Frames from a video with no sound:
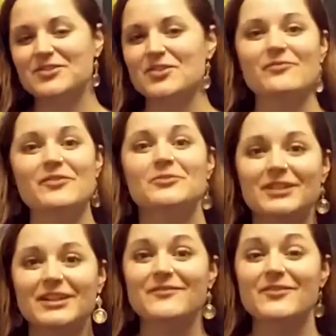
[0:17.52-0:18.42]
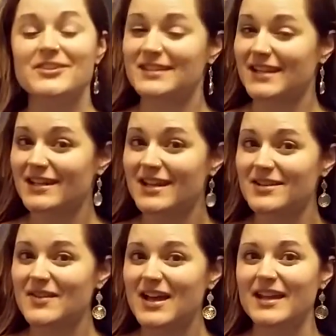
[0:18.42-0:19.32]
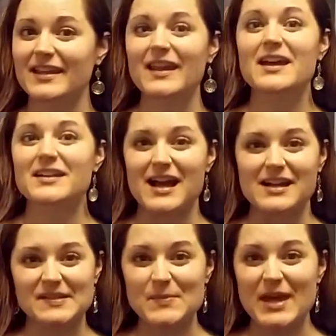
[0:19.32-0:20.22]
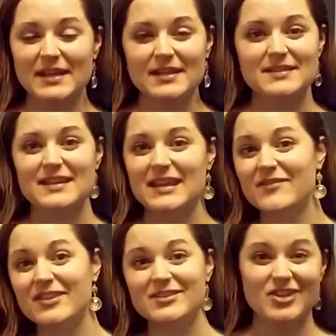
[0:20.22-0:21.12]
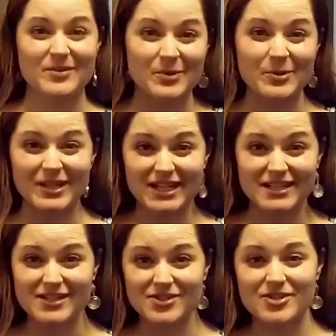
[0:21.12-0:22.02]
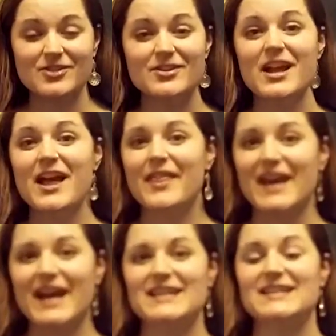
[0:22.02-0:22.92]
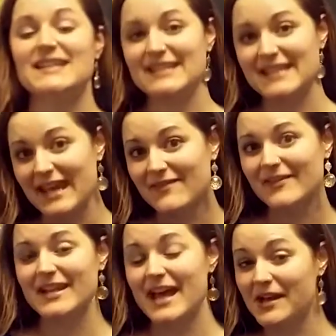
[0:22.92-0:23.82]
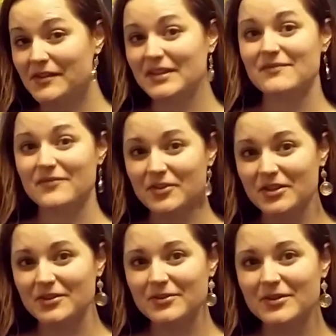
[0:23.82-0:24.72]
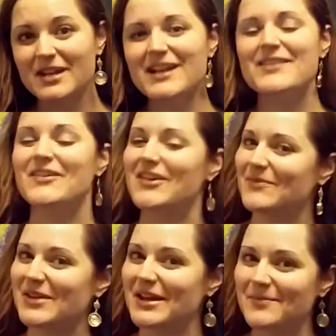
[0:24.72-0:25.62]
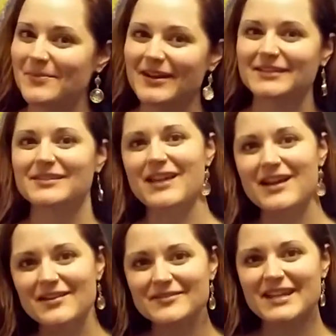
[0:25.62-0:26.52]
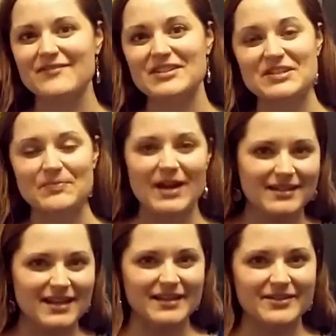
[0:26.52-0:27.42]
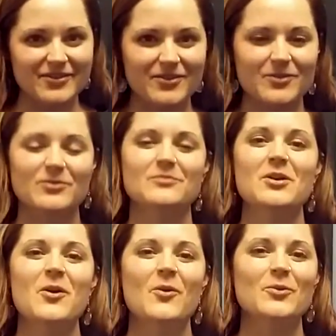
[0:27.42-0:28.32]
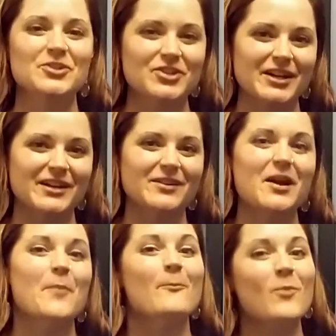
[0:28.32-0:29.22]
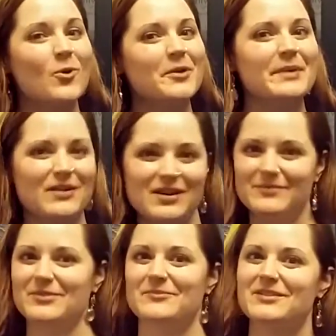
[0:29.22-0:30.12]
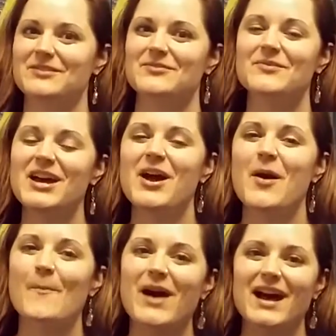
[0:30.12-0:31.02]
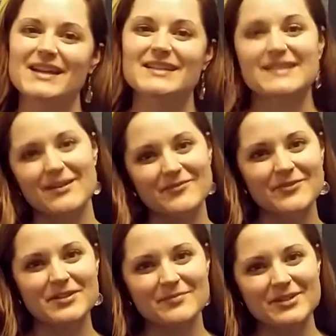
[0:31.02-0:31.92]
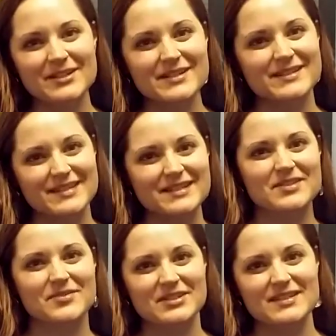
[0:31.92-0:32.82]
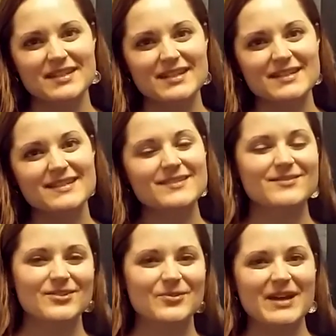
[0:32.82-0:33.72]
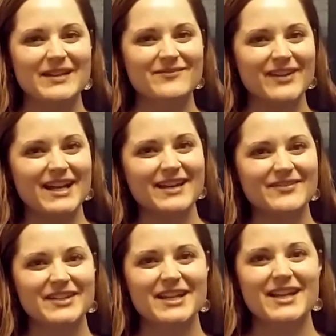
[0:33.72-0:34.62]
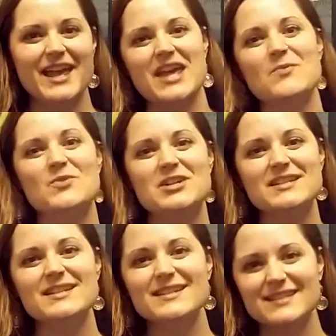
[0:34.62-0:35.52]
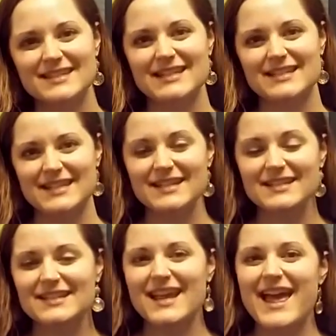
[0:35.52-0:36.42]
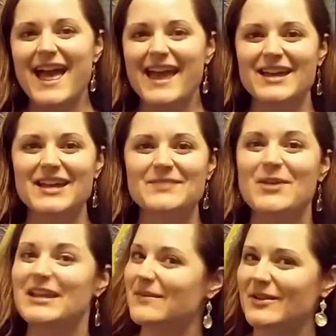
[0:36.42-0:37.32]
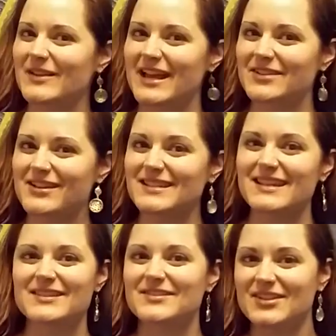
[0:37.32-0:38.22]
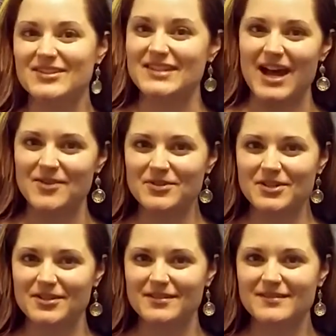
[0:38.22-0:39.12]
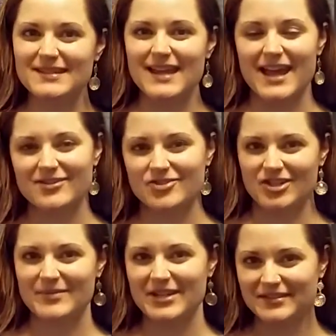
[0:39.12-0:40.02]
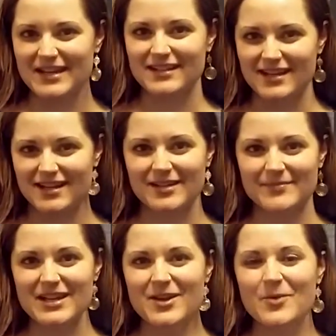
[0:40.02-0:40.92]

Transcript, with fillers: So if you're looking for a skincare line, cosmetics, even shampoo and conditioner that is safe and healthy for you, then hit me up. I'd love to have a spa night in your home or share more about Arbonne with you. My cell phone number is 636 295 8166 and my email address is crissandragoods at gmail.com.